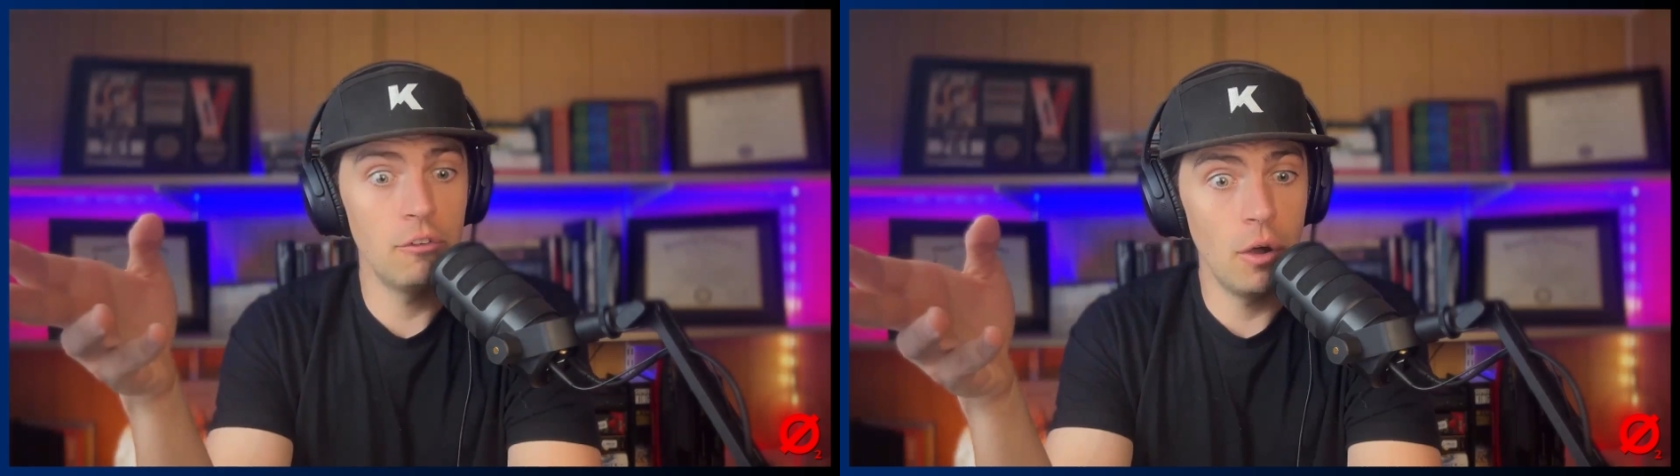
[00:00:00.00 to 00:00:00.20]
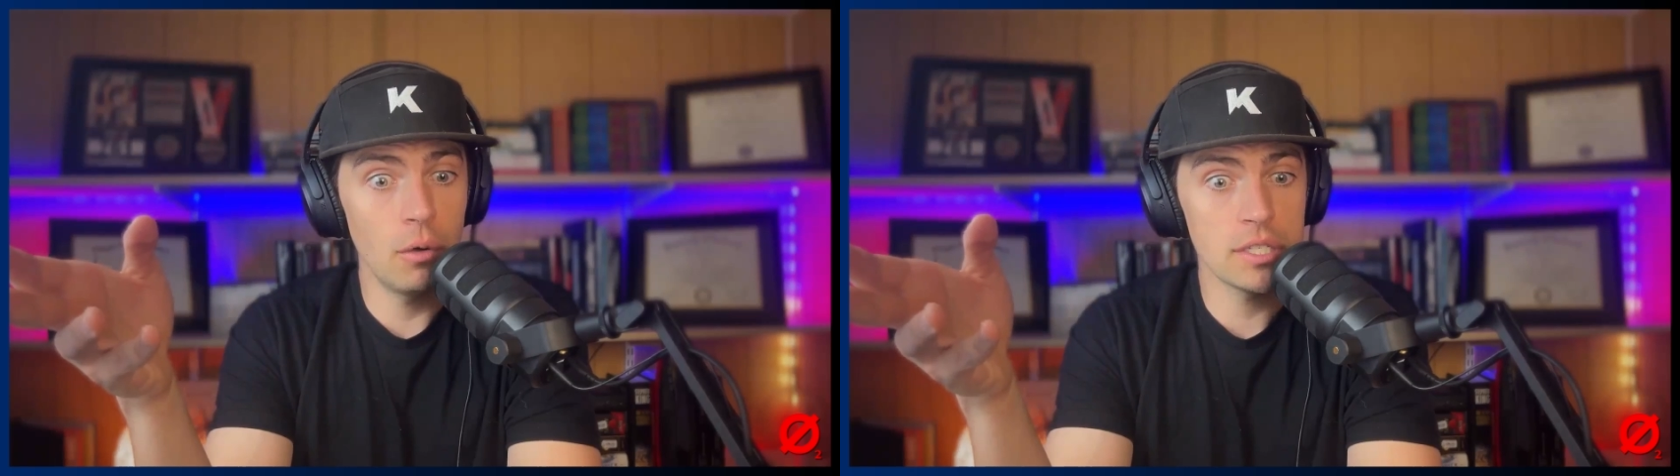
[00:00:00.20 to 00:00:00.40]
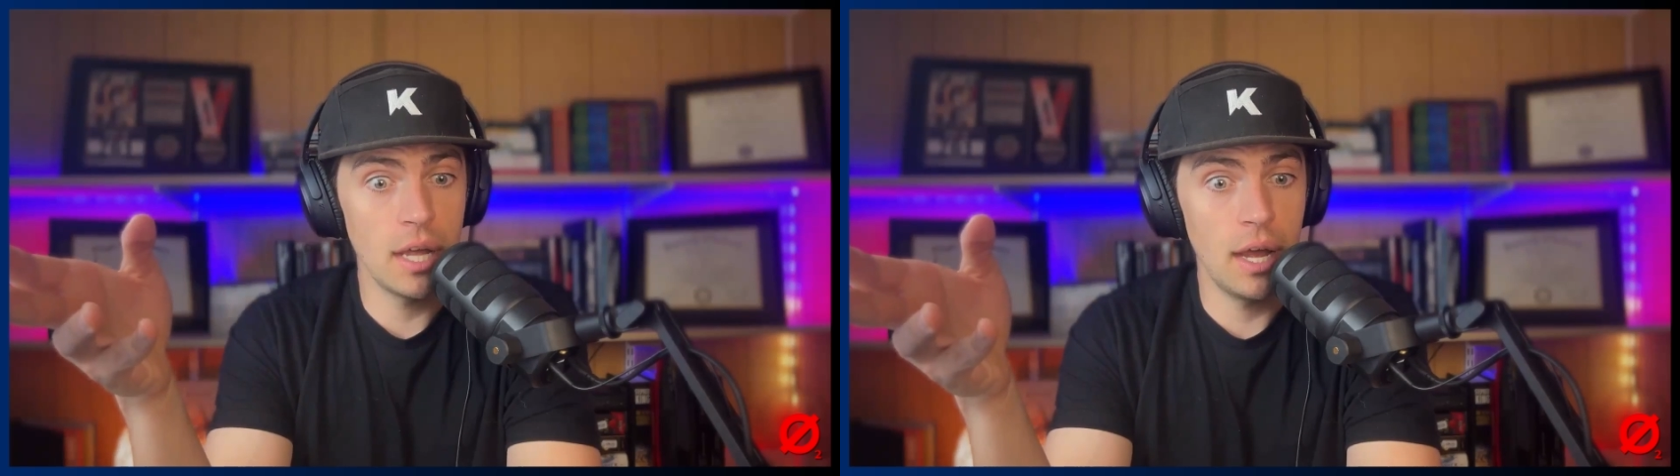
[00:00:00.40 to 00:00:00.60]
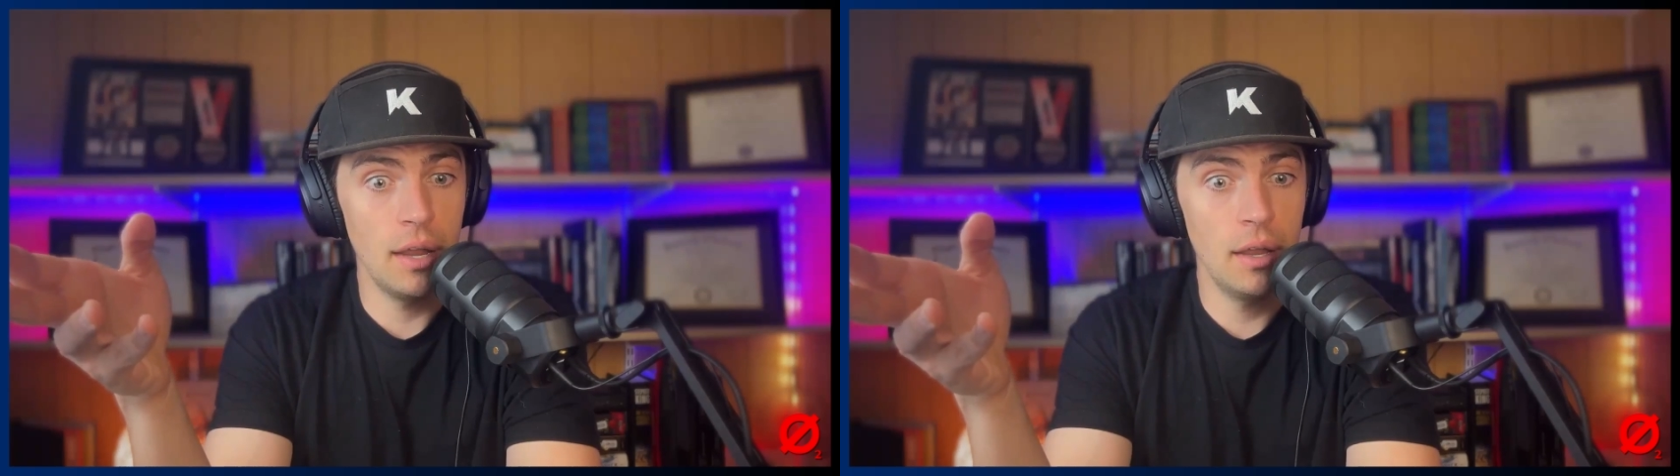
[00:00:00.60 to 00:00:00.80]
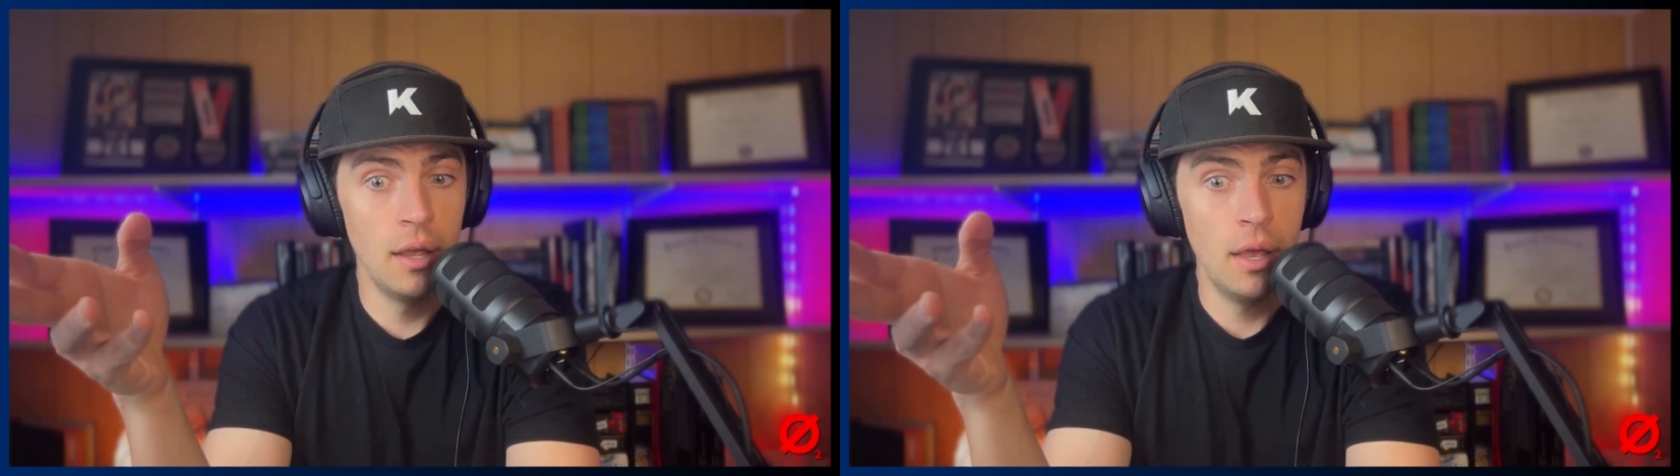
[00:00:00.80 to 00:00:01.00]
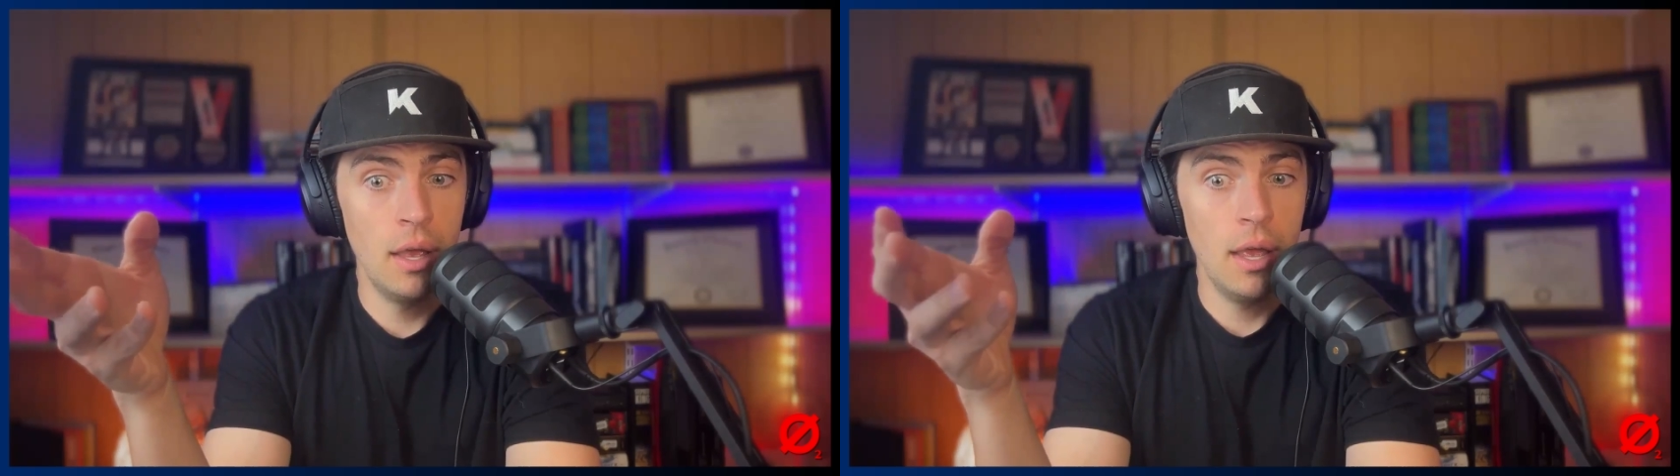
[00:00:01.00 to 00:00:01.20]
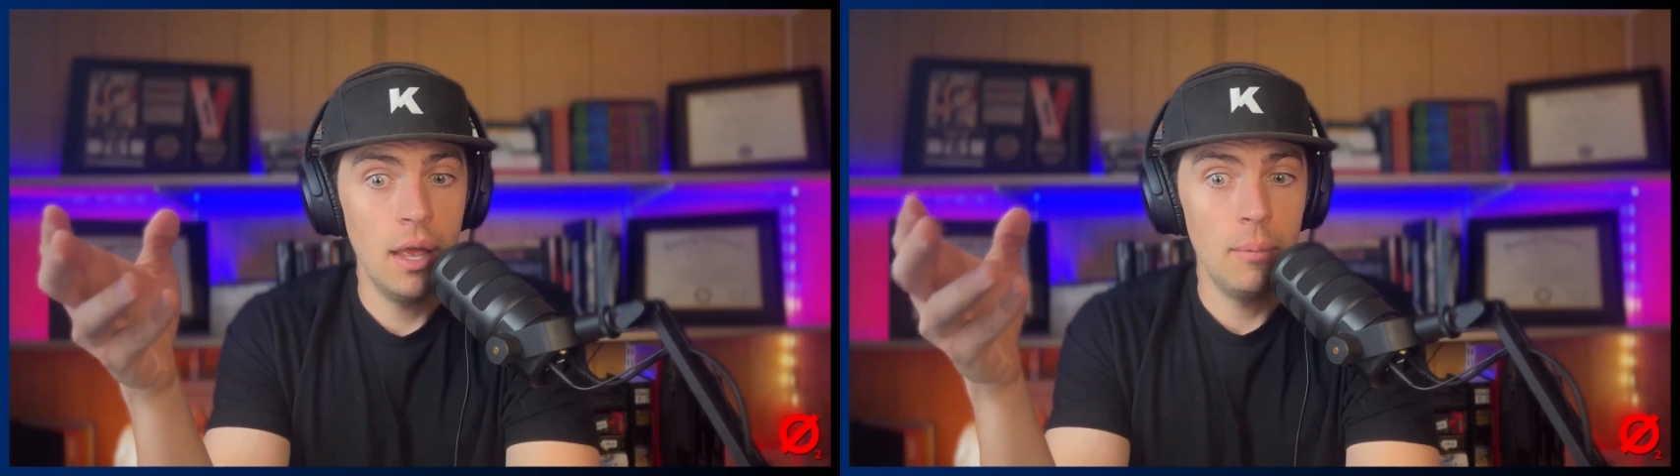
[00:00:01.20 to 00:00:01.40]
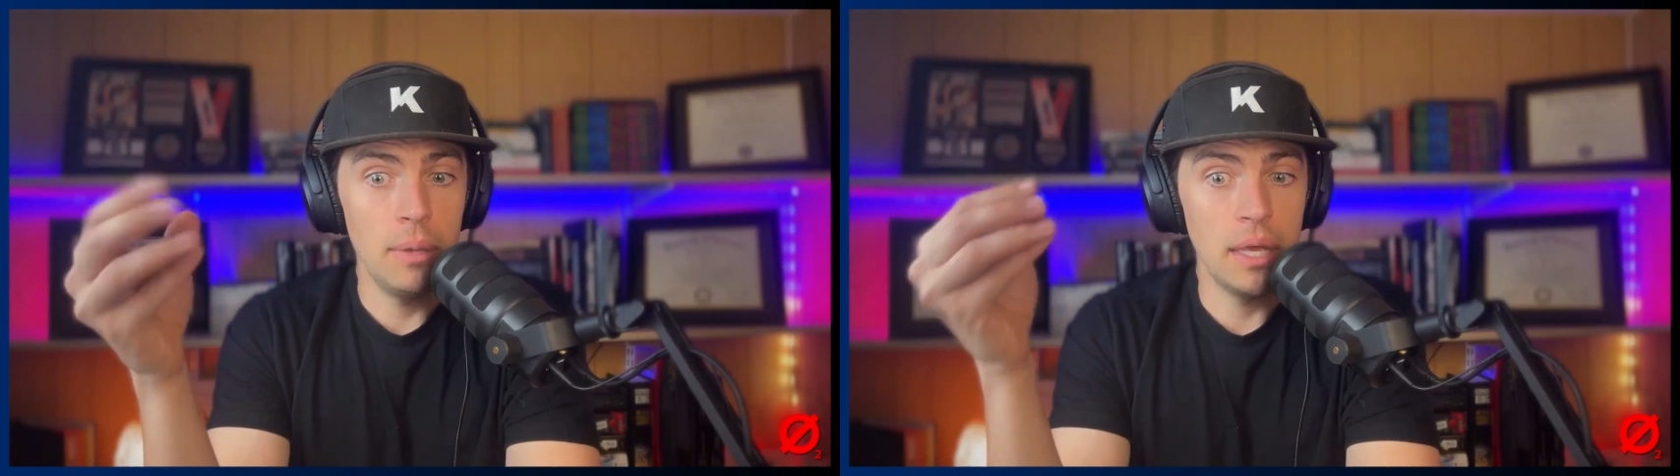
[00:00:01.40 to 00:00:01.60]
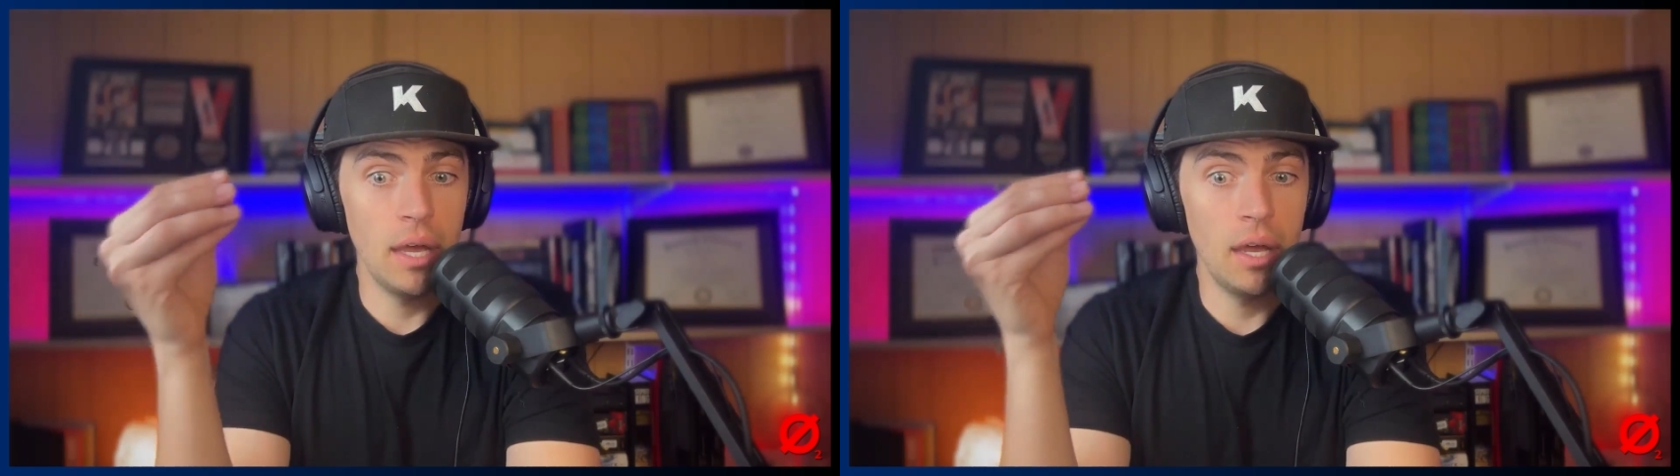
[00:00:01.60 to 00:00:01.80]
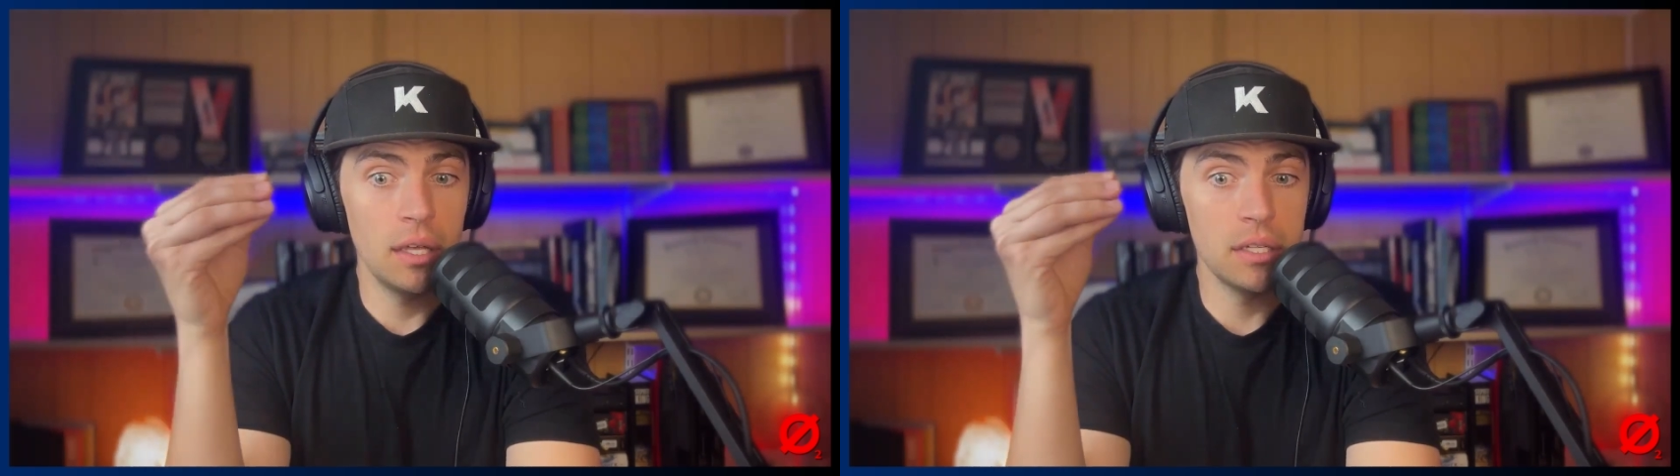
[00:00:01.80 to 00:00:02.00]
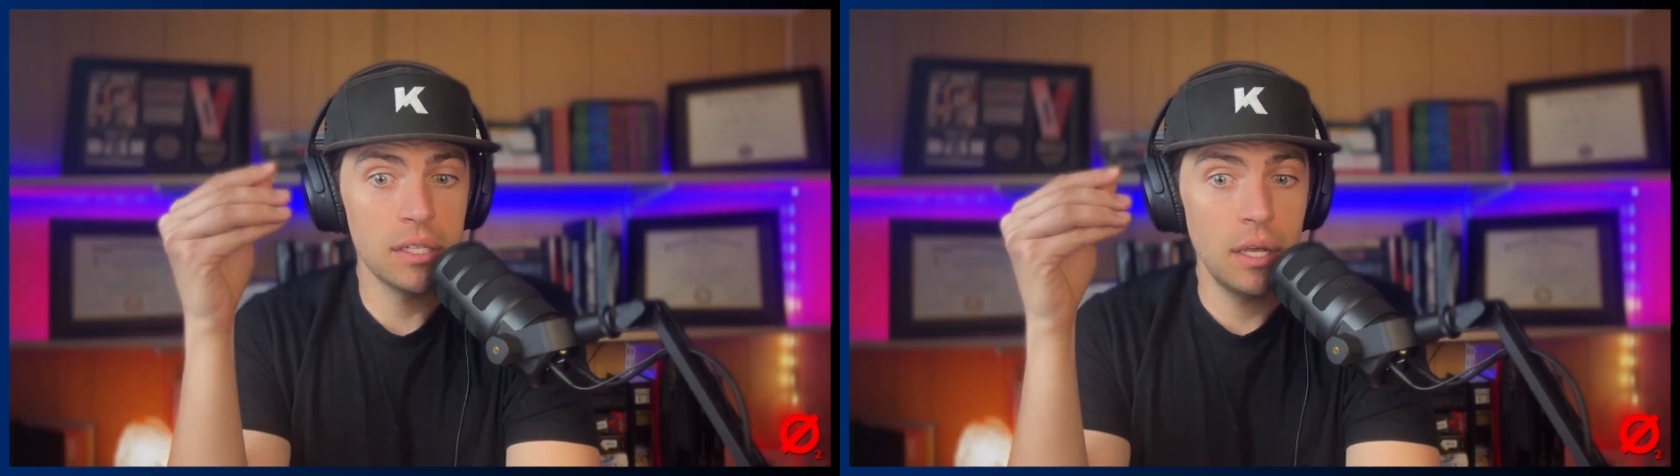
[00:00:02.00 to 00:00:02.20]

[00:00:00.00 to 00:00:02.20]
focus on. Because,